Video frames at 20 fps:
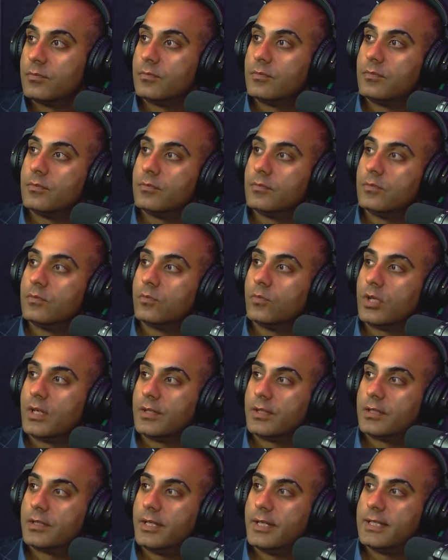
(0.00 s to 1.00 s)
one of the
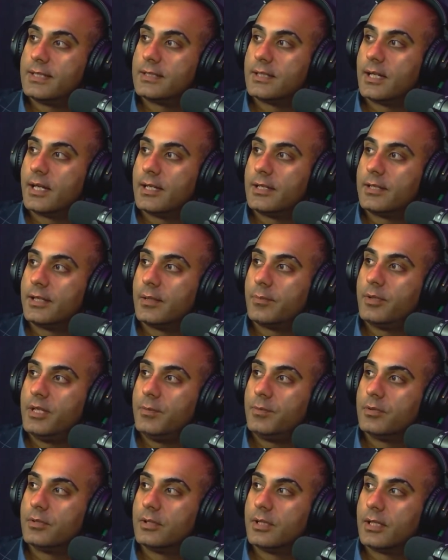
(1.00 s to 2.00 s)
things that I tell
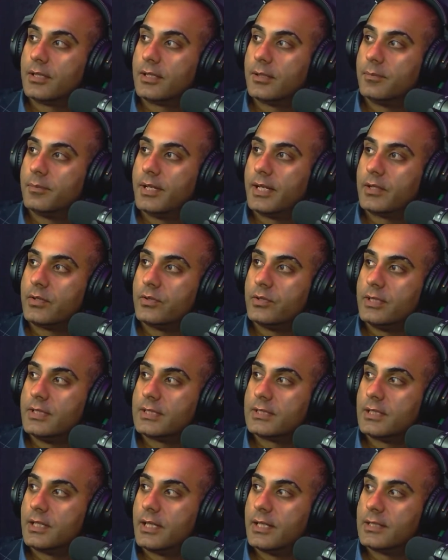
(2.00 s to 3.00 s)
people, I'll come back to these
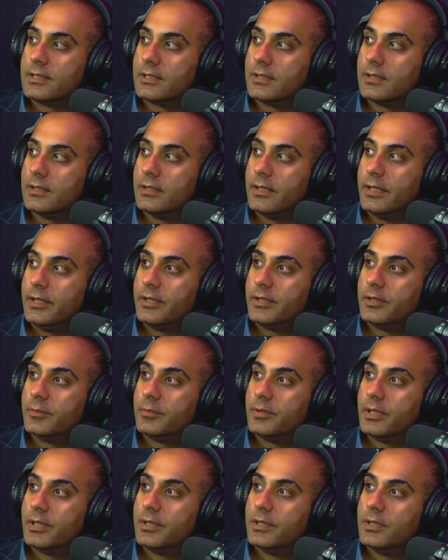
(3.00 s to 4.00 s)
slides a little later, but